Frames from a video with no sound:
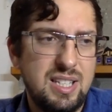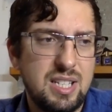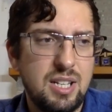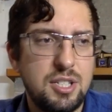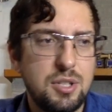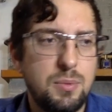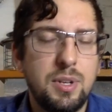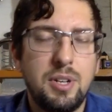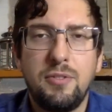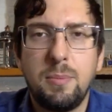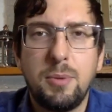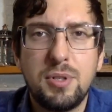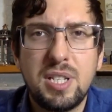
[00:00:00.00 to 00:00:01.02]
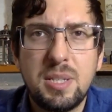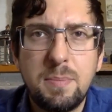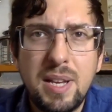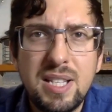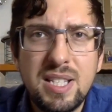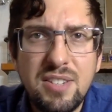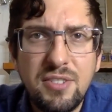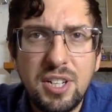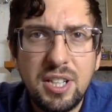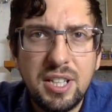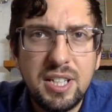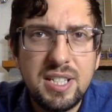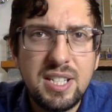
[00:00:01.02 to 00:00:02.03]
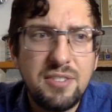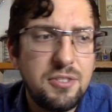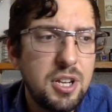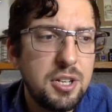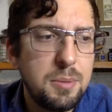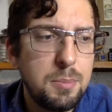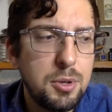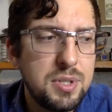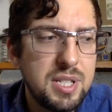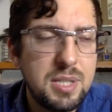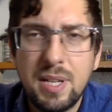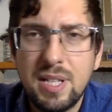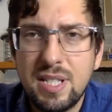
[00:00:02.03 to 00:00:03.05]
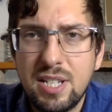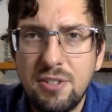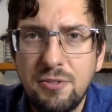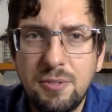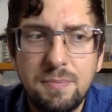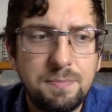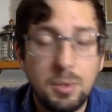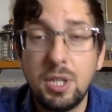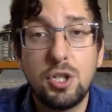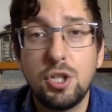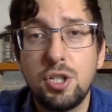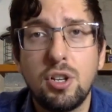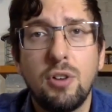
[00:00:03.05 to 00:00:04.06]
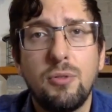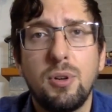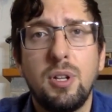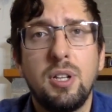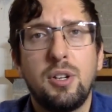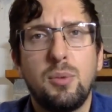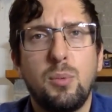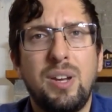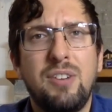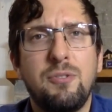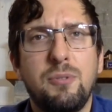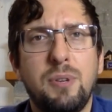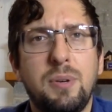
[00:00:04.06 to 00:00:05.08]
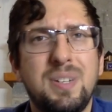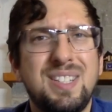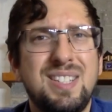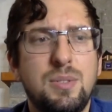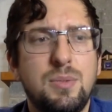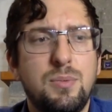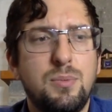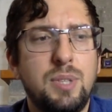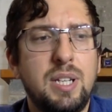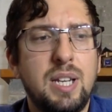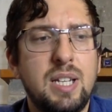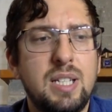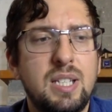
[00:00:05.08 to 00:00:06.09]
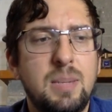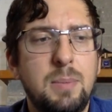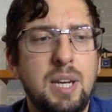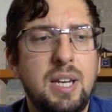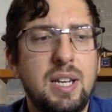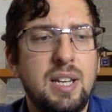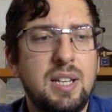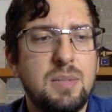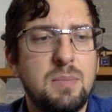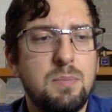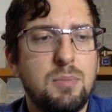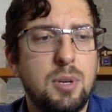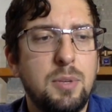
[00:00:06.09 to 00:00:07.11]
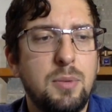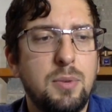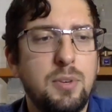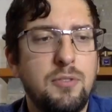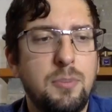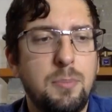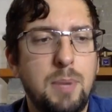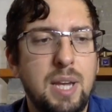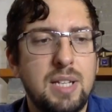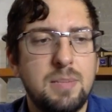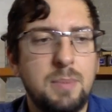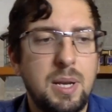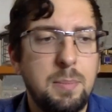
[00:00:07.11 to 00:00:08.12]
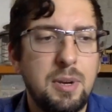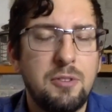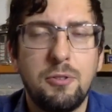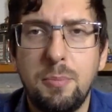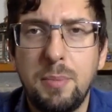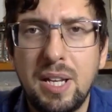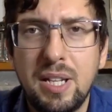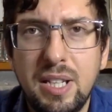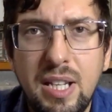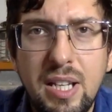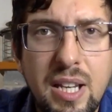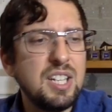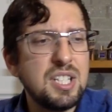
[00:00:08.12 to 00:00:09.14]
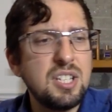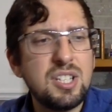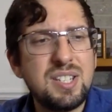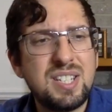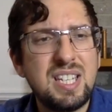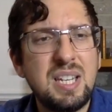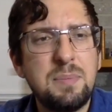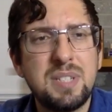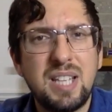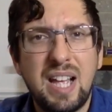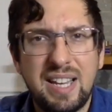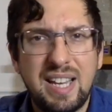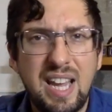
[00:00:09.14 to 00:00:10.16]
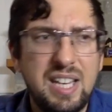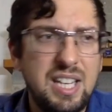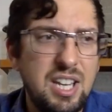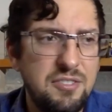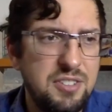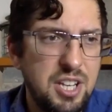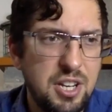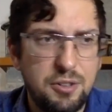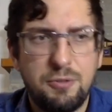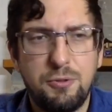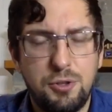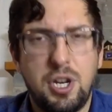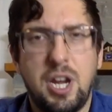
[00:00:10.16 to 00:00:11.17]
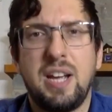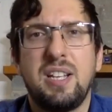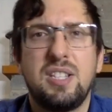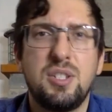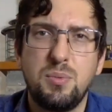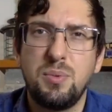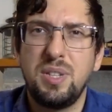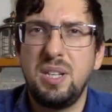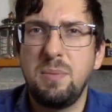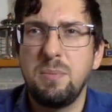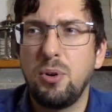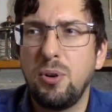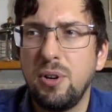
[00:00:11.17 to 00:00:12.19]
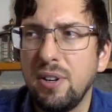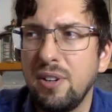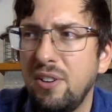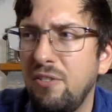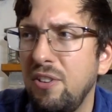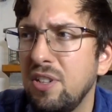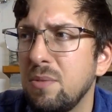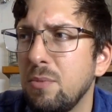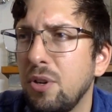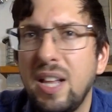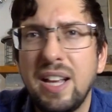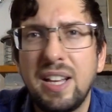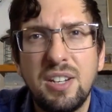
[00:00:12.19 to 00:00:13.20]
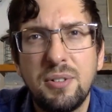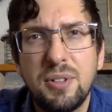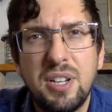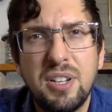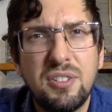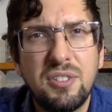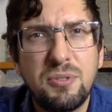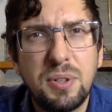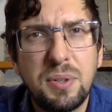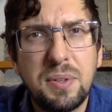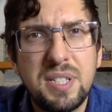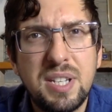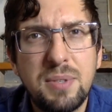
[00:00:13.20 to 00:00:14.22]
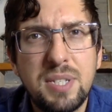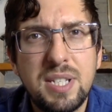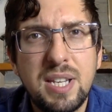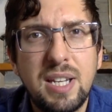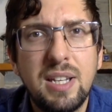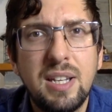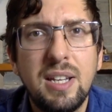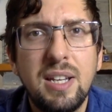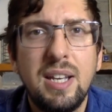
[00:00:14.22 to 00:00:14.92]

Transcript: it's also one of the most expensive on the list, if not the most expensive, but it's just overall a great fragrance. It's really nicely made, and it's probably one of the best by Parfums de Marly. It doesn't seem like any of the other Fougères. It's really more, it feels more like an oriental fragrance, I would say,